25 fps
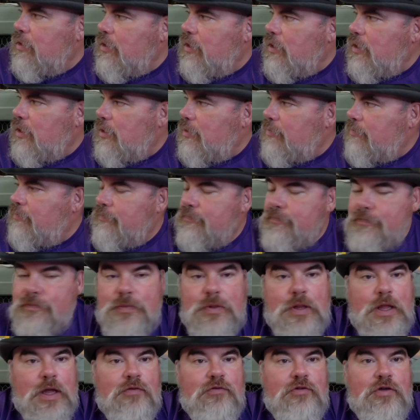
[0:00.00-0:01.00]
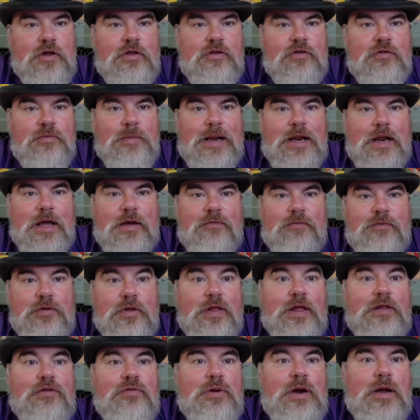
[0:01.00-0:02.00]
have changed my life. So
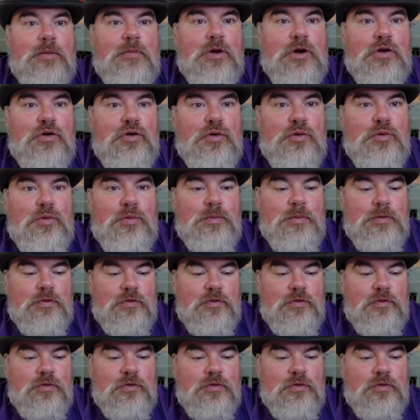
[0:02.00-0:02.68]
that's what I'm going to do.